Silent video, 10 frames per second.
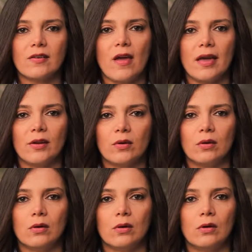creator
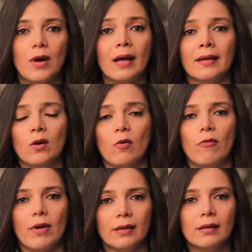of an
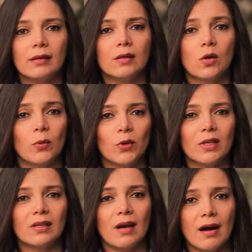eco-friendly
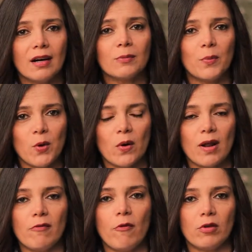community art
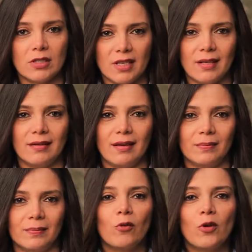program for children.
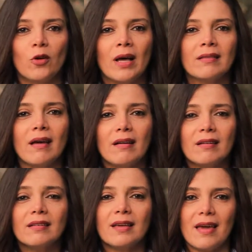From an
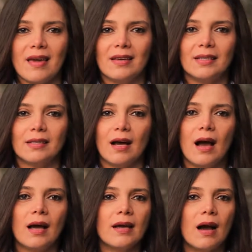early age,
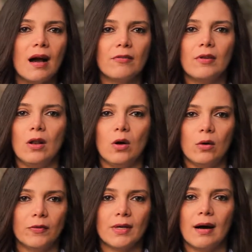I have
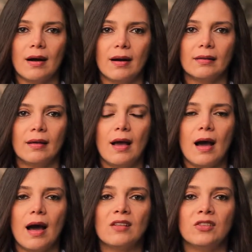loved art
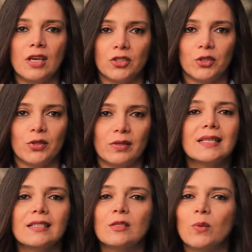and nature.
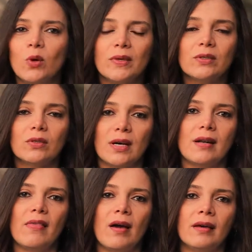Since moving to
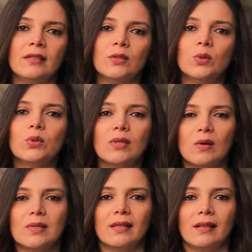Canada in
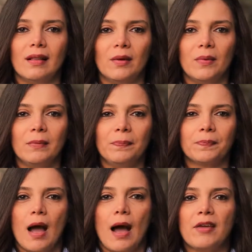2011,
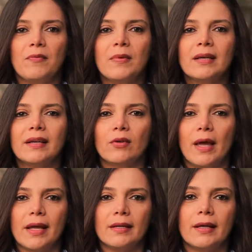I've been
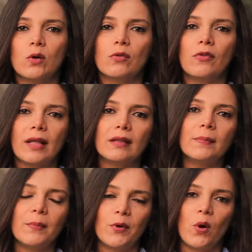creating
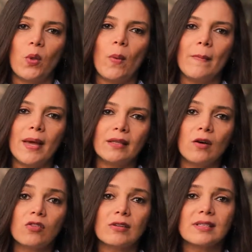eco-friendly products made
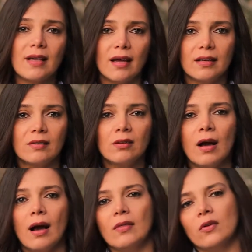of recycled
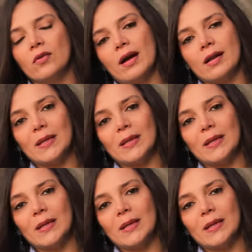and organic